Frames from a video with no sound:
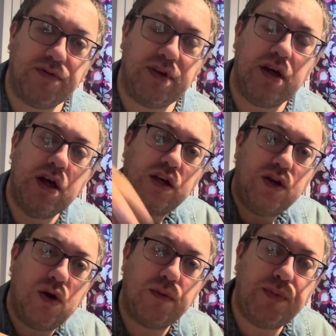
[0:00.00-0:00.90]
it, you're
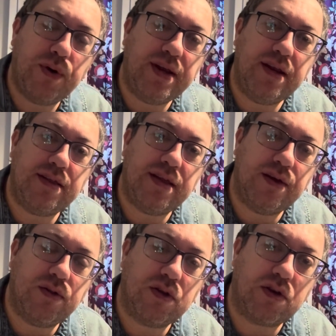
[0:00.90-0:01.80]
not putting anything
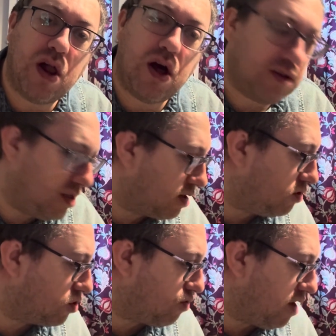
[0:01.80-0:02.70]
on the glass that can
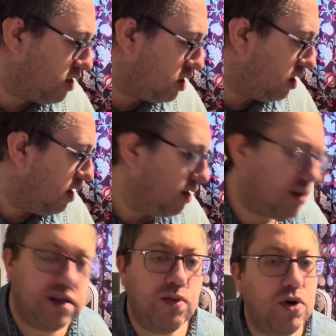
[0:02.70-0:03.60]
scratch it,
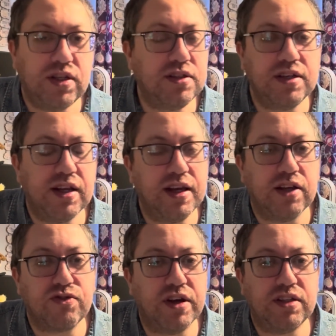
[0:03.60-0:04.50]
then your watch isn't going to get
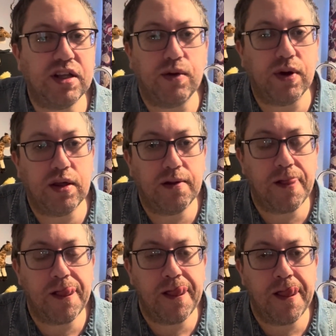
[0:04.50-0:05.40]
scratched anyway.
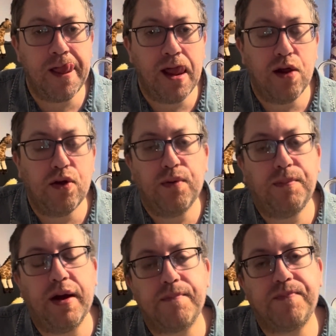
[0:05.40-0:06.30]

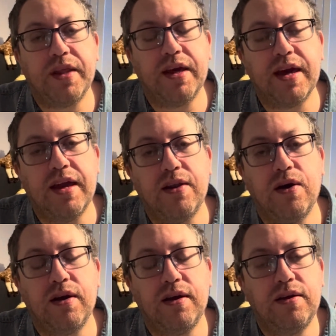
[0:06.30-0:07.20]
But again,
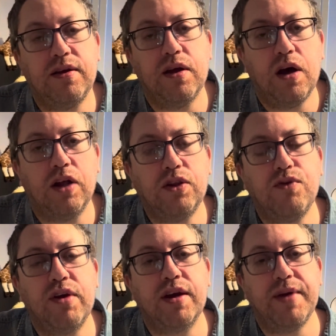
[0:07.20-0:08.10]
I do
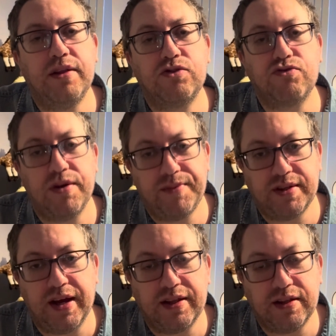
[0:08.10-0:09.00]
recommend screen
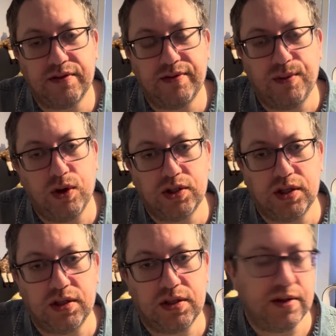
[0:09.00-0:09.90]
protectors for the watches,